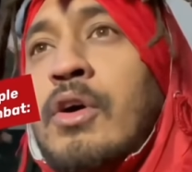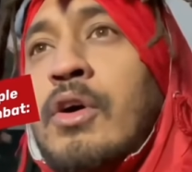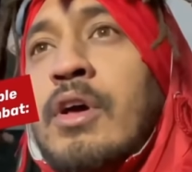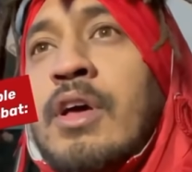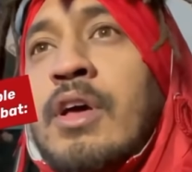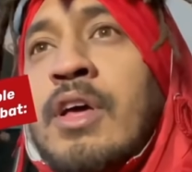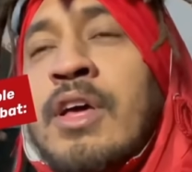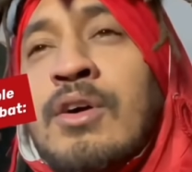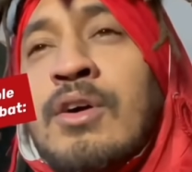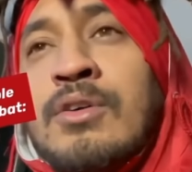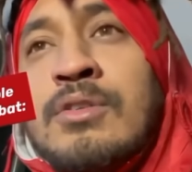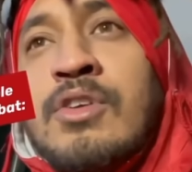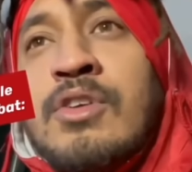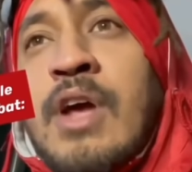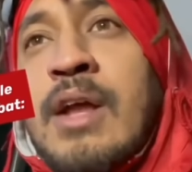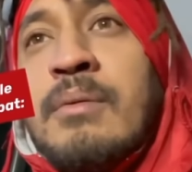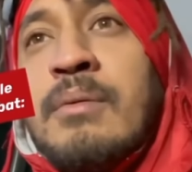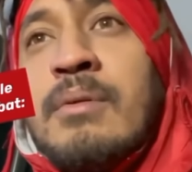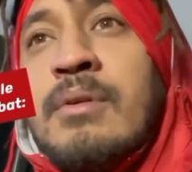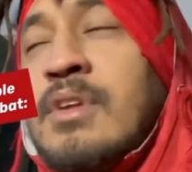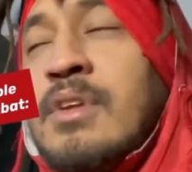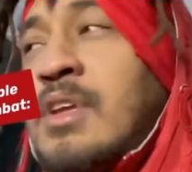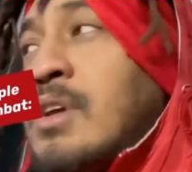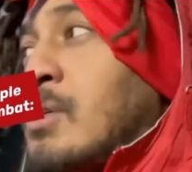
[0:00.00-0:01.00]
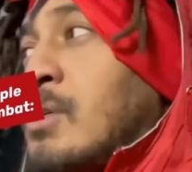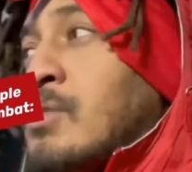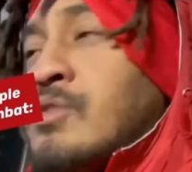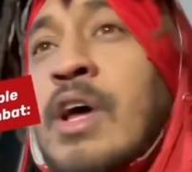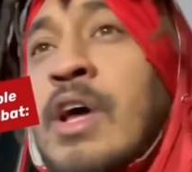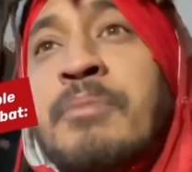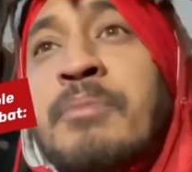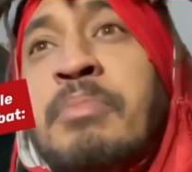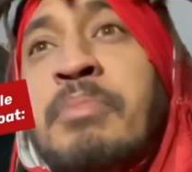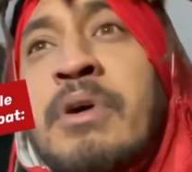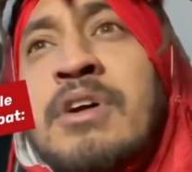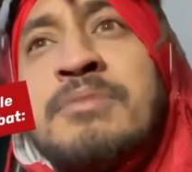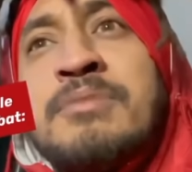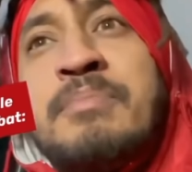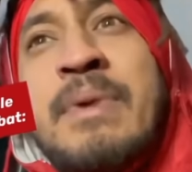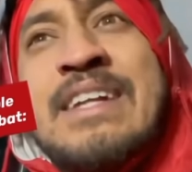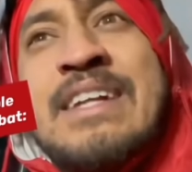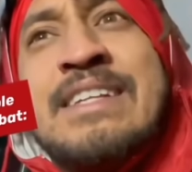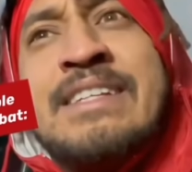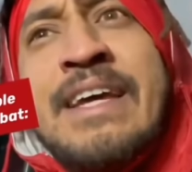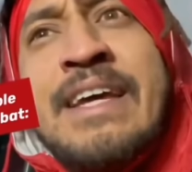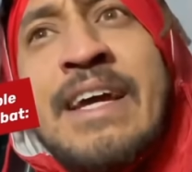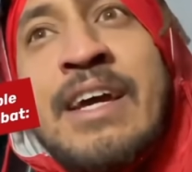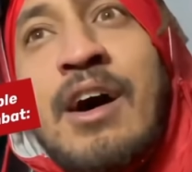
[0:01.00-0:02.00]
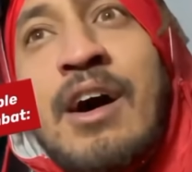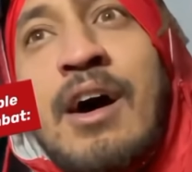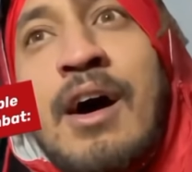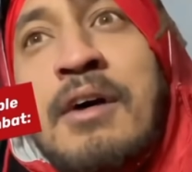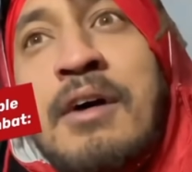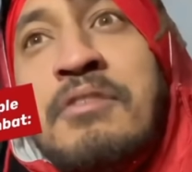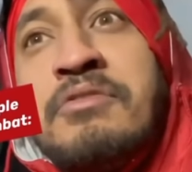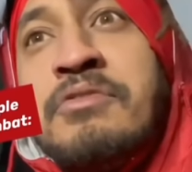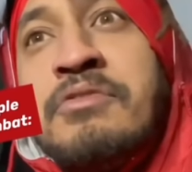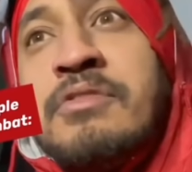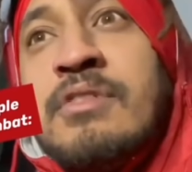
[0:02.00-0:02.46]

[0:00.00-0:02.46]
He gonna try to punch my dick off.